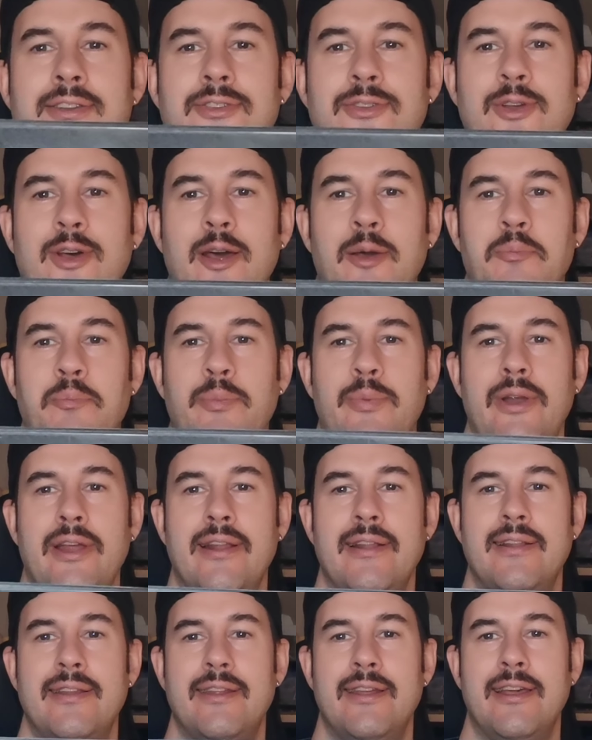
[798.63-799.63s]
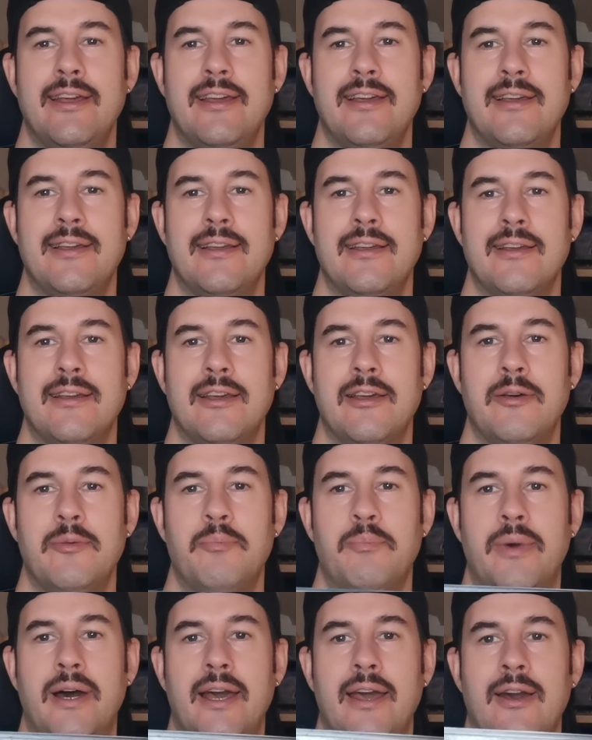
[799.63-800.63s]
So I'm printing
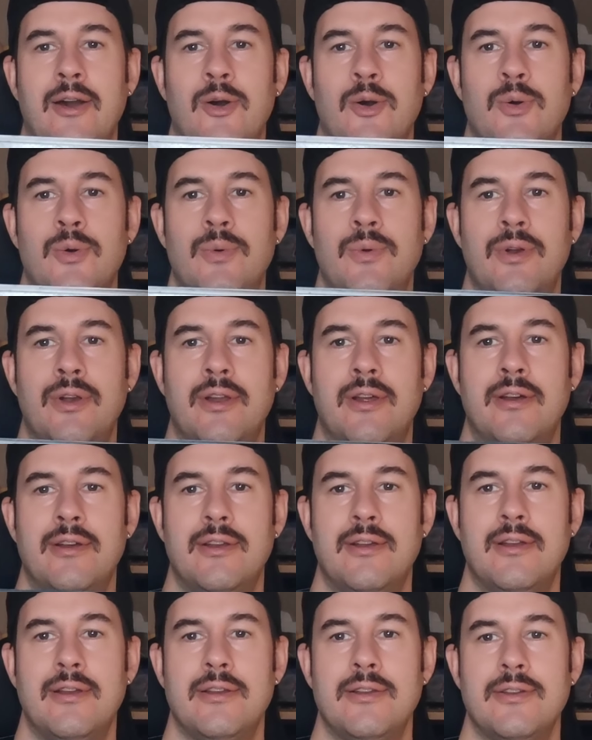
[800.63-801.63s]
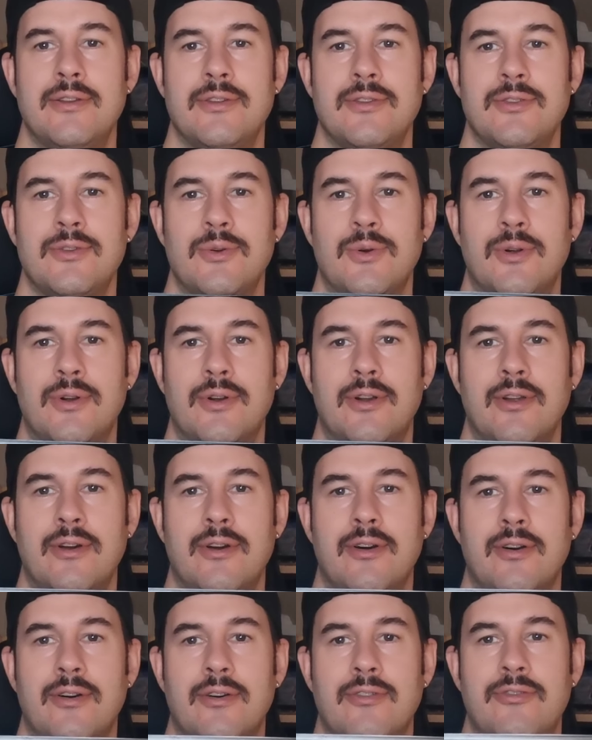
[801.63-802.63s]
my own sort
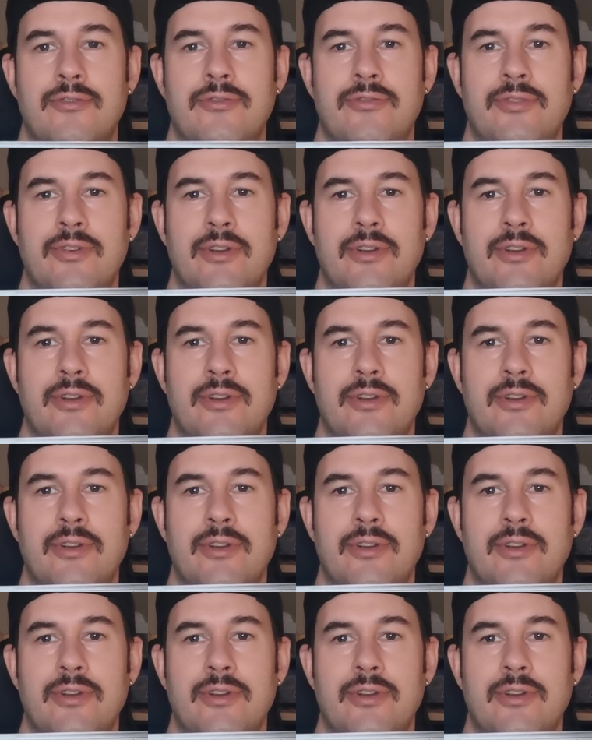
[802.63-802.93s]
of